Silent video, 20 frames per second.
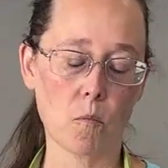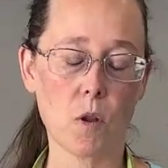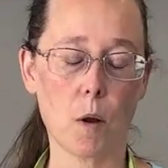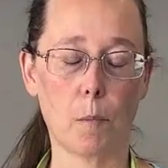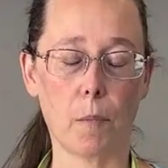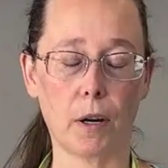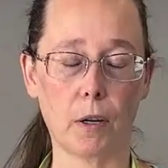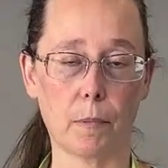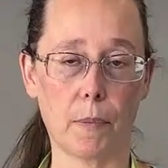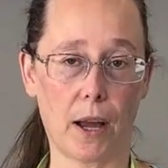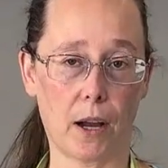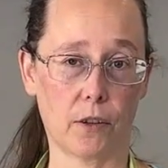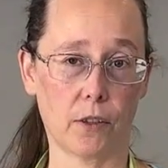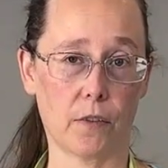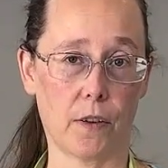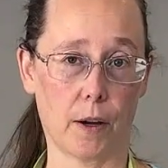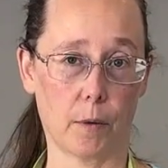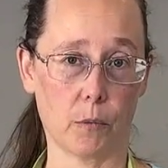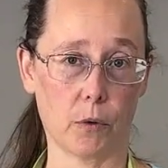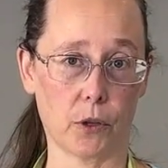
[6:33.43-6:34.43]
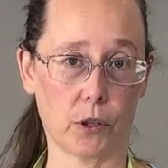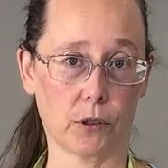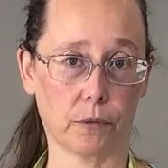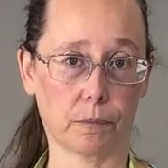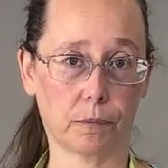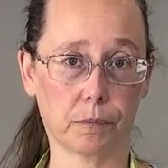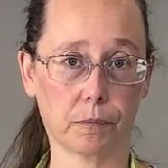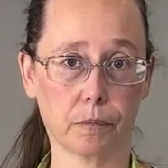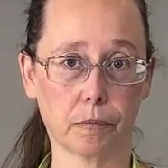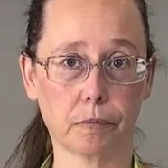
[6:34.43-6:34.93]
a pound of hamburger.
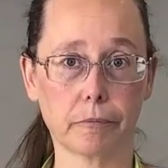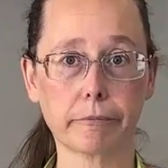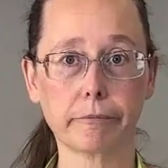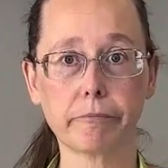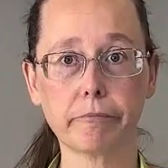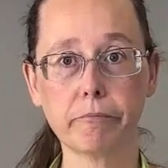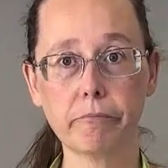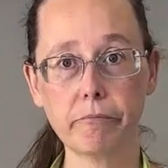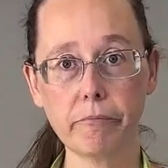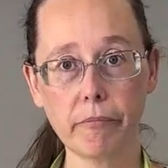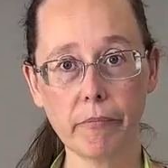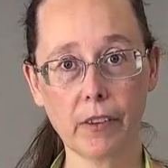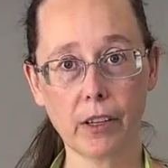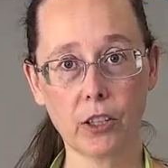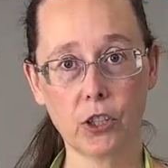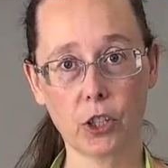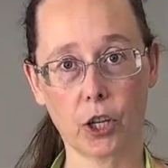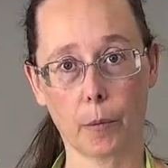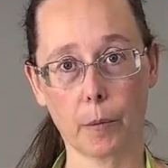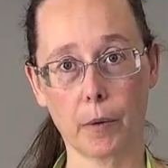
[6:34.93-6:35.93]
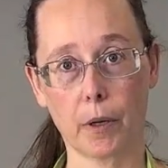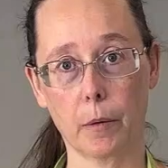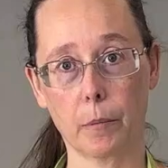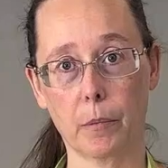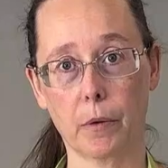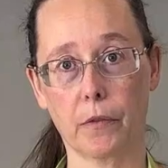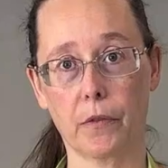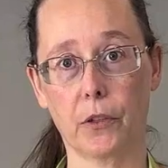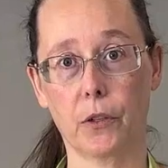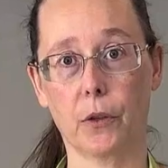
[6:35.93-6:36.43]
Chop up
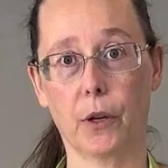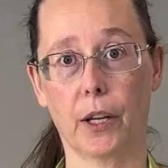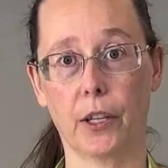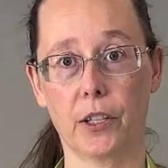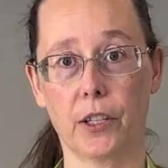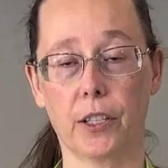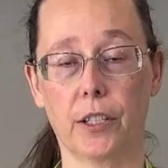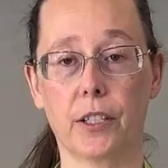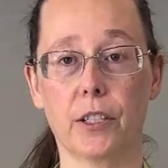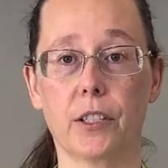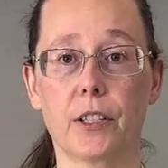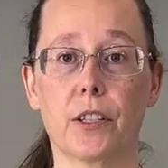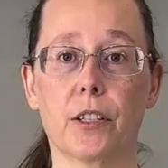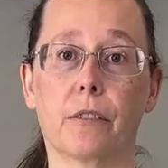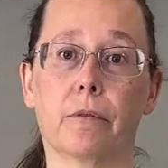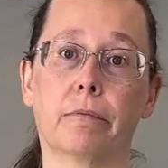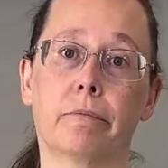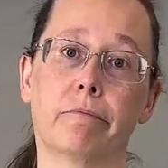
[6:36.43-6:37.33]
a few onions,